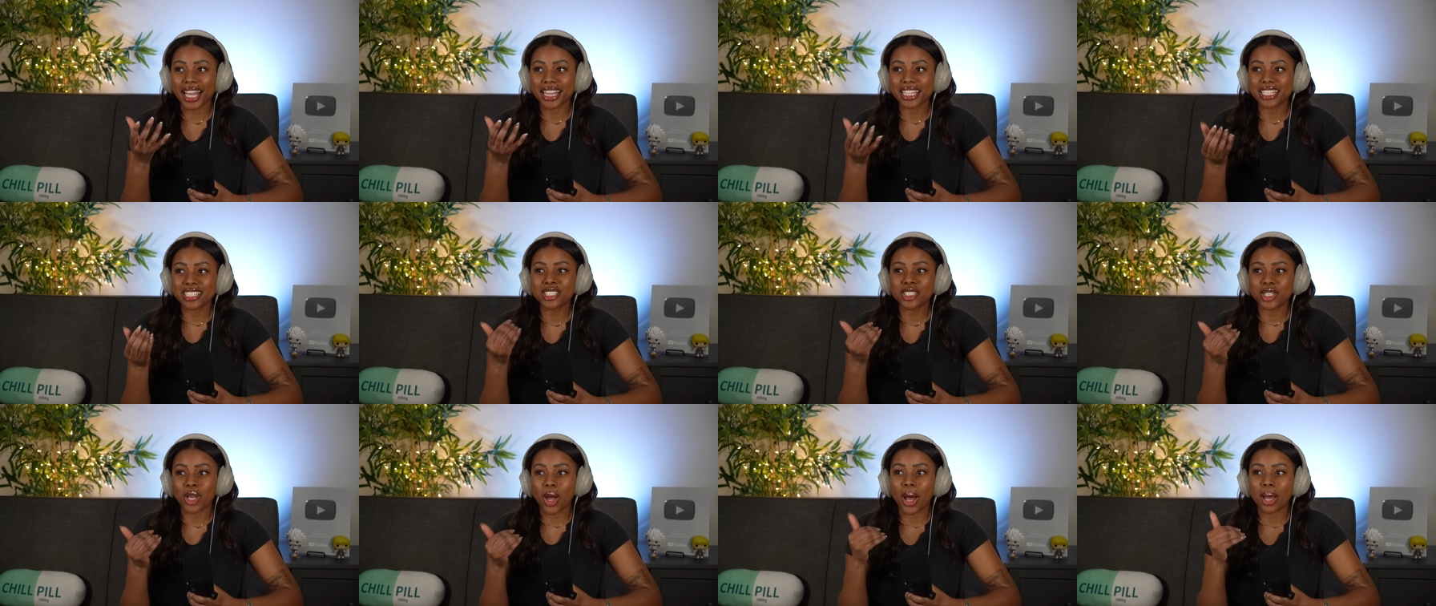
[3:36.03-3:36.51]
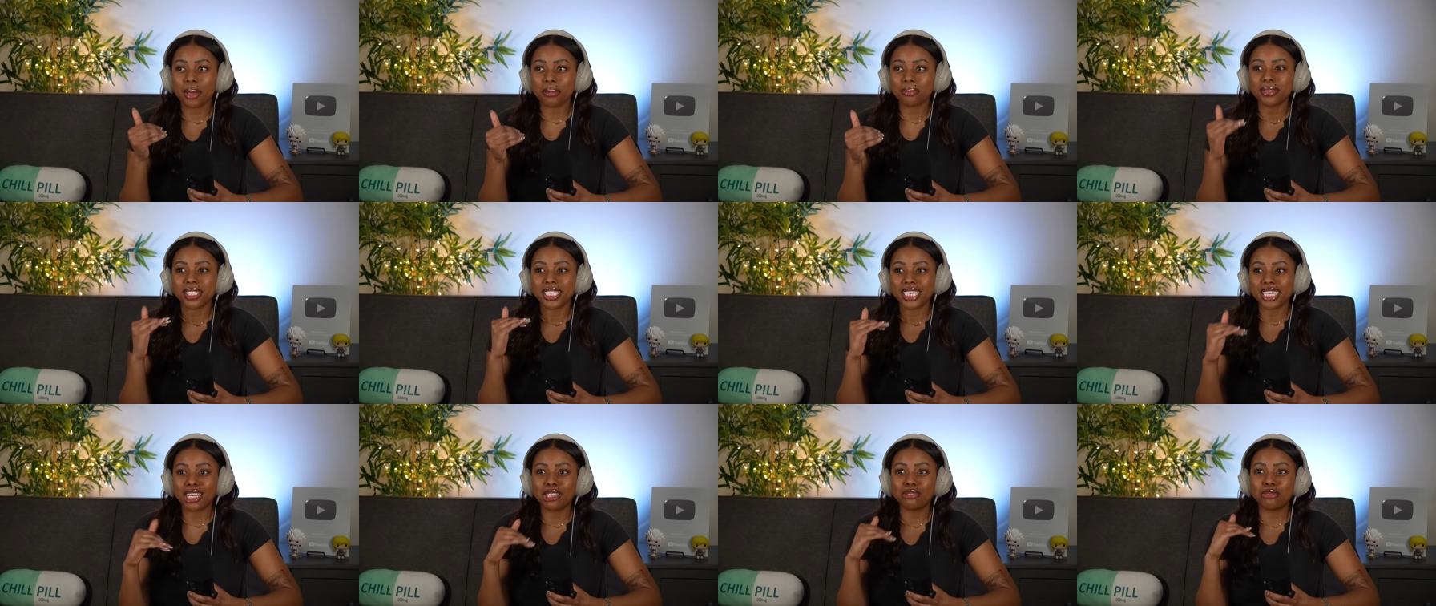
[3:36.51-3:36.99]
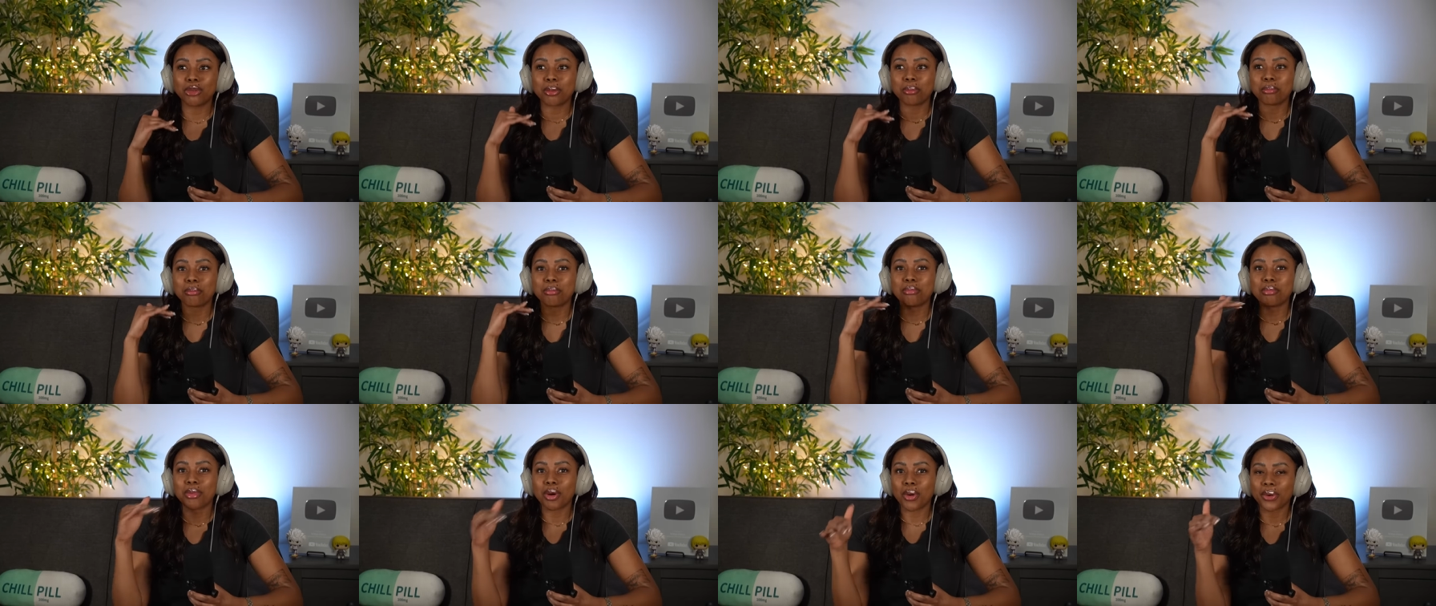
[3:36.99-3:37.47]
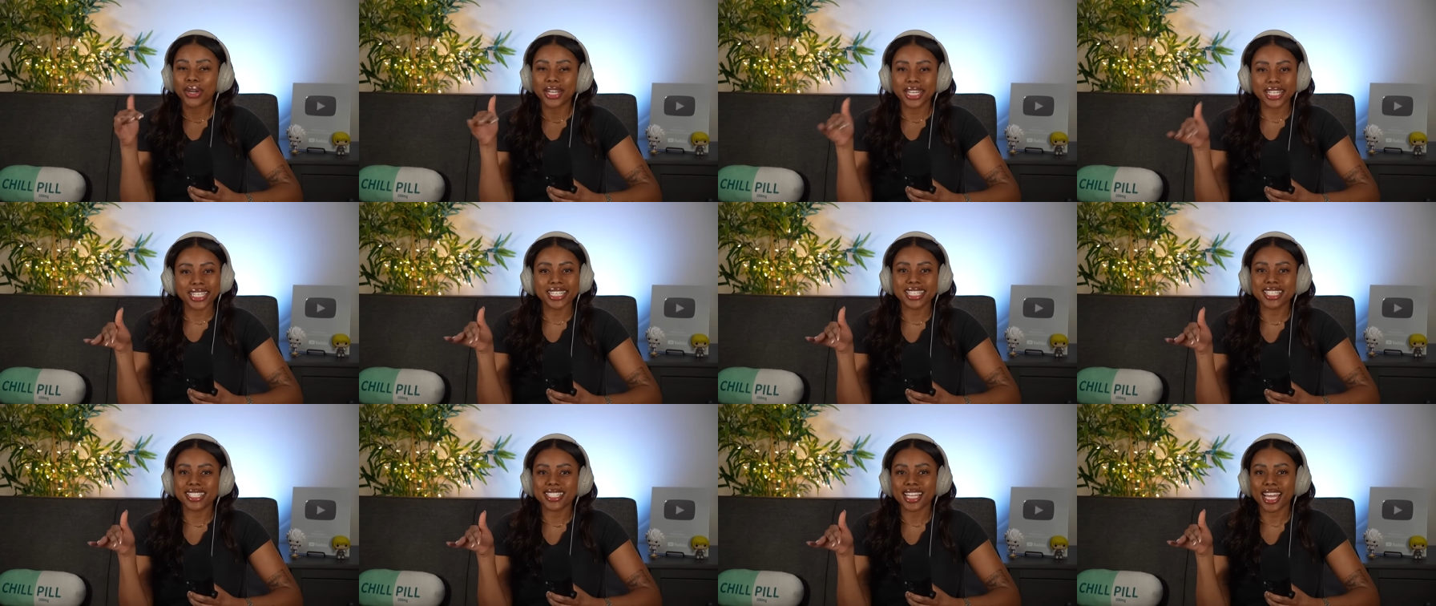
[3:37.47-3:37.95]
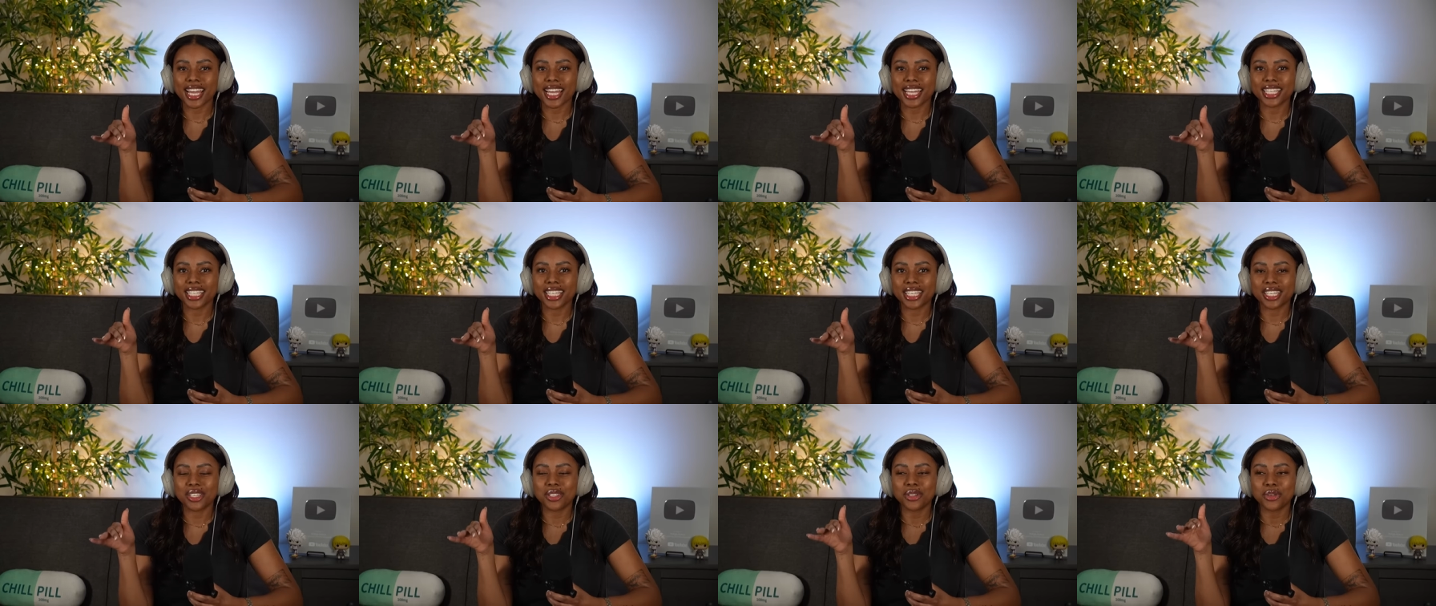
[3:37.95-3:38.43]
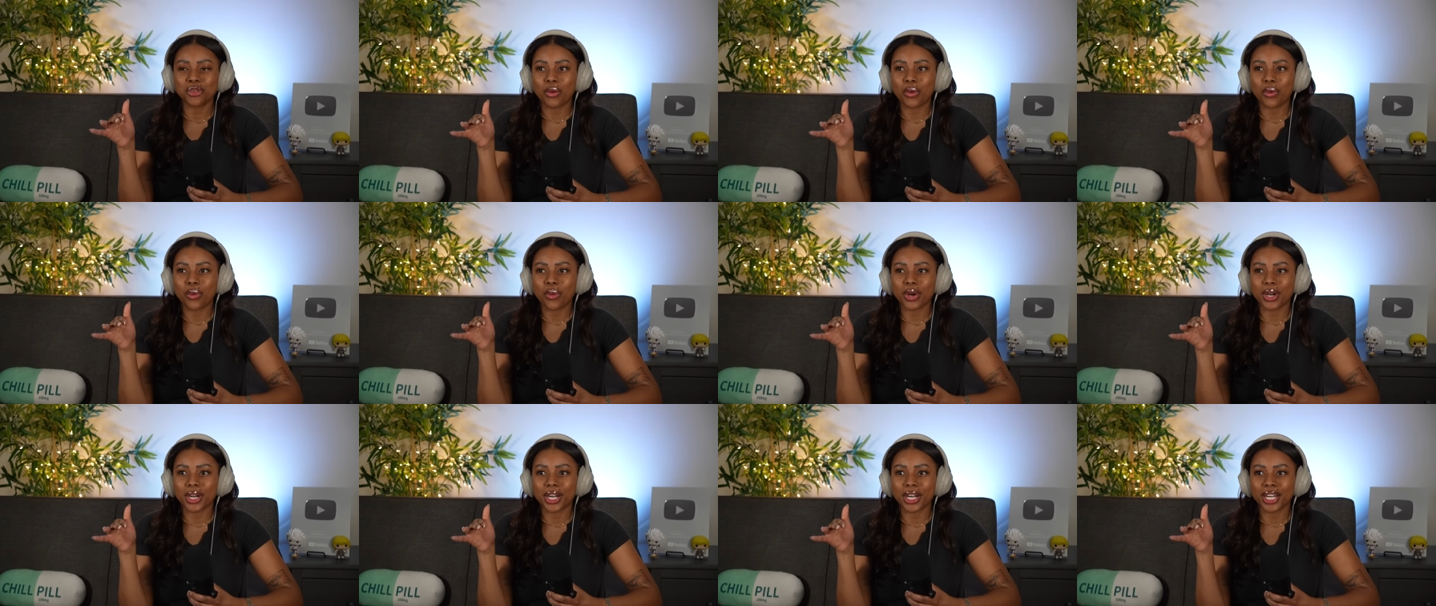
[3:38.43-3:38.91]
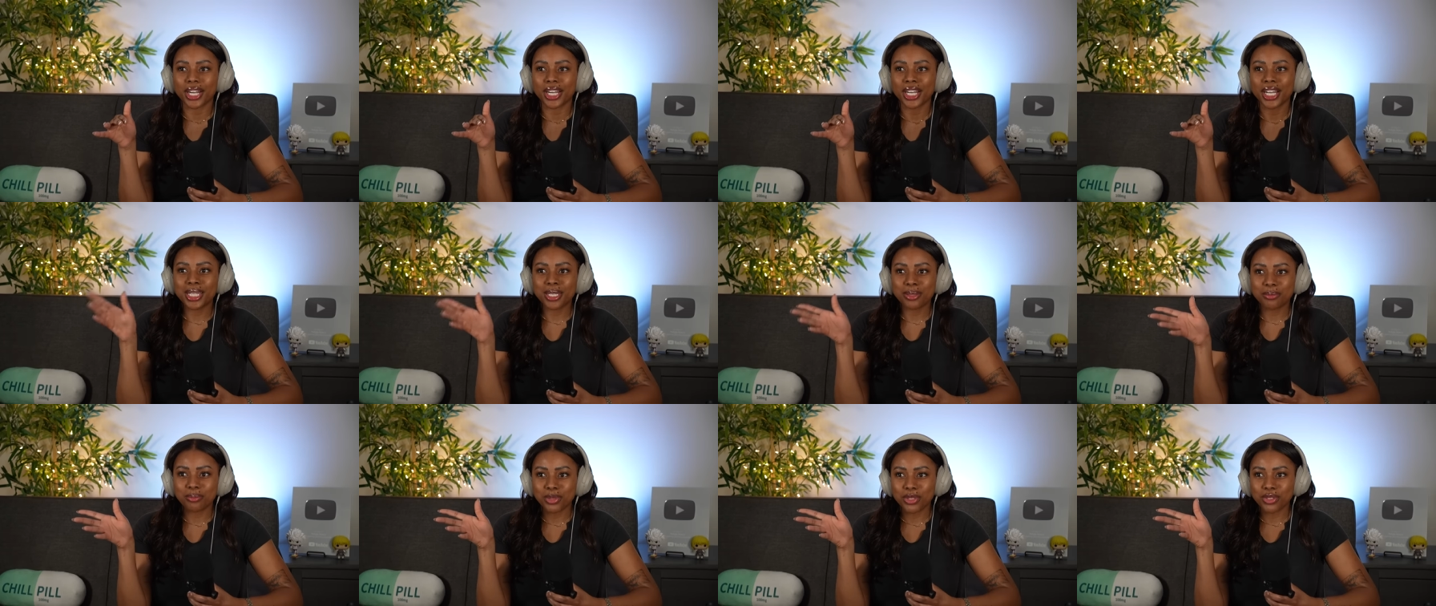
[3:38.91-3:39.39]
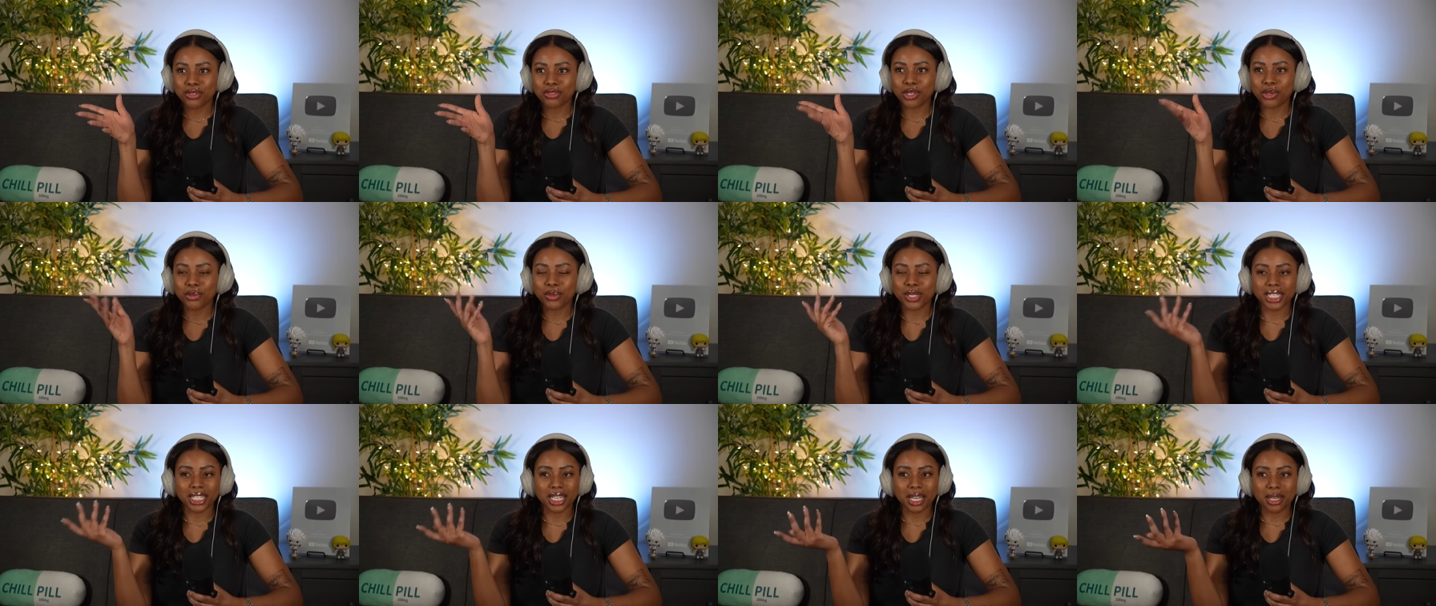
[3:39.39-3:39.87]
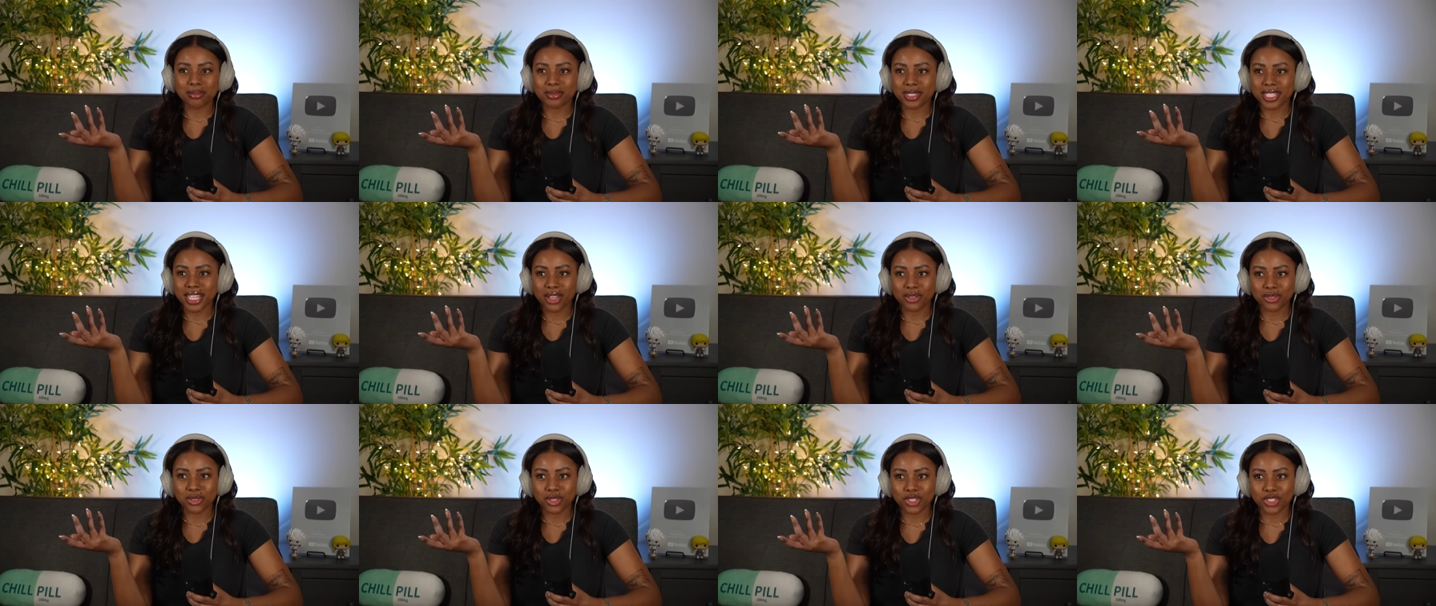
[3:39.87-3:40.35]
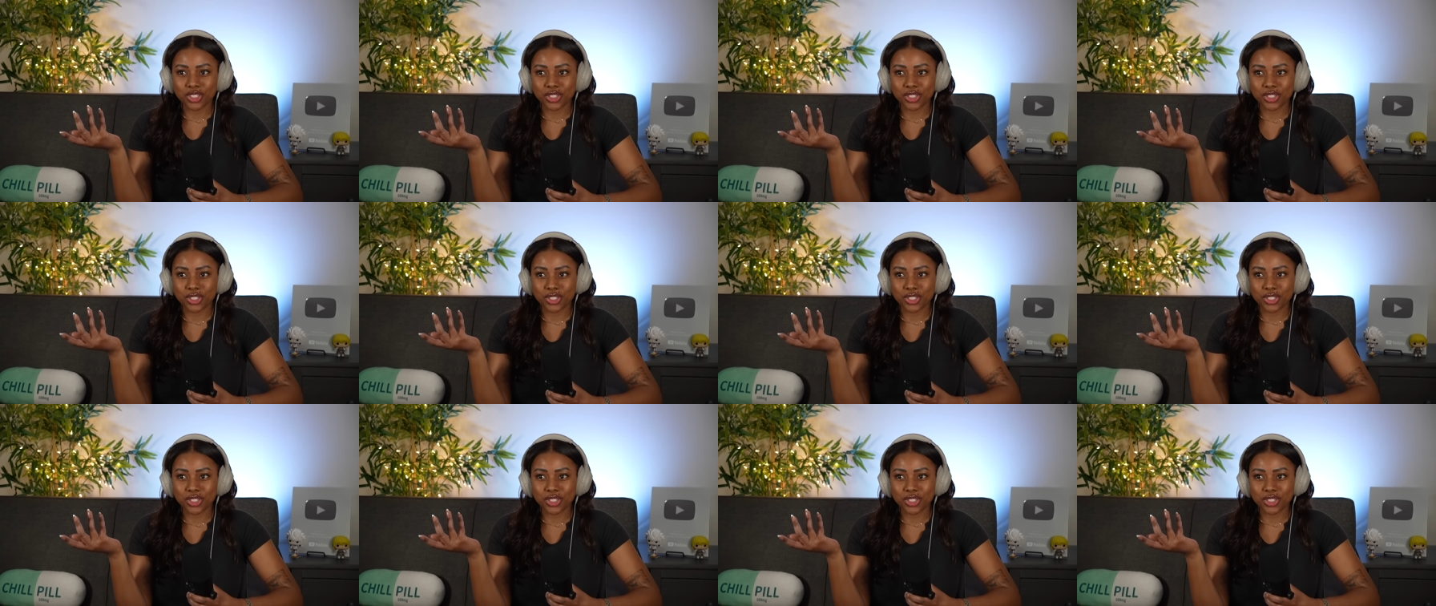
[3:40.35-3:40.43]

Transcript: And it's got me even more excited for the movie when it comes out in